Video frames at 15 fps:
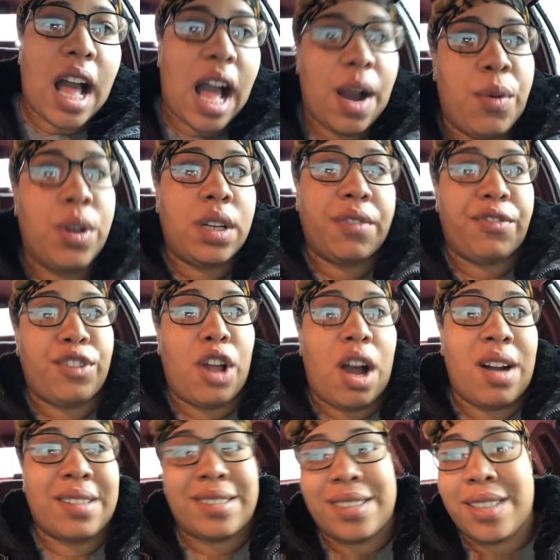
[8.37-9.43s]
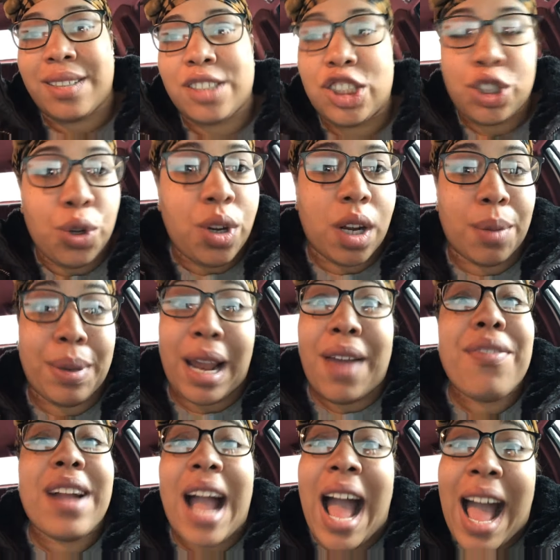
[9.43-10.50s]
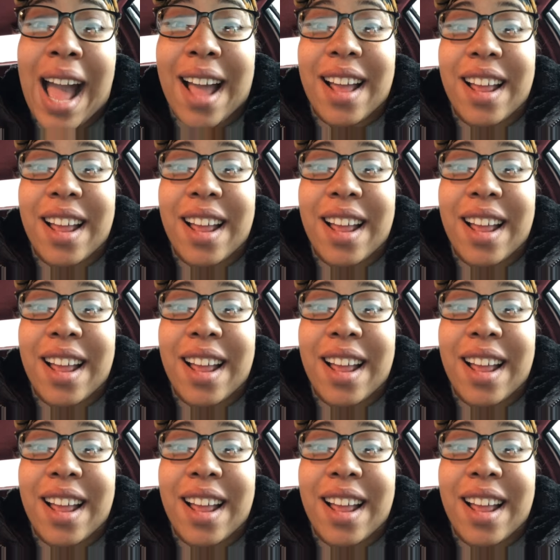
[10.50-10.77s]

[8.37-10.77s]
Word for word: I would have vlogged sooner, but I forgot.